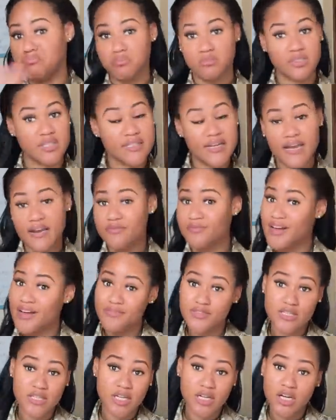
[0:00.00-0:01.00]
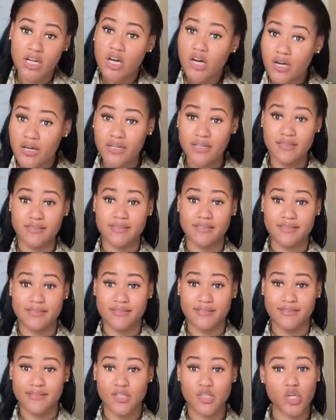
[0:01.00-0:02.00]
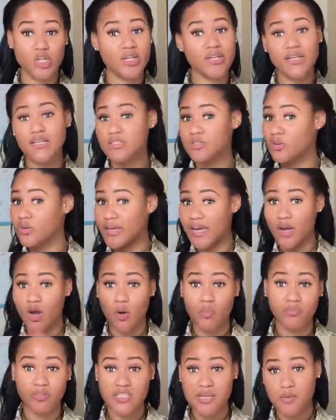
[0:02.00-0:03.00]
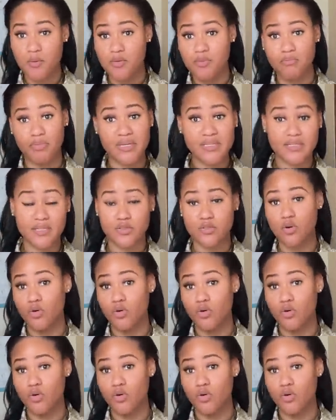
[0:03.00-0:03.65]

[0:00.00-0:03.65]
the 9-to-5 isn't going to cut it. So you need to go get comfortable with business.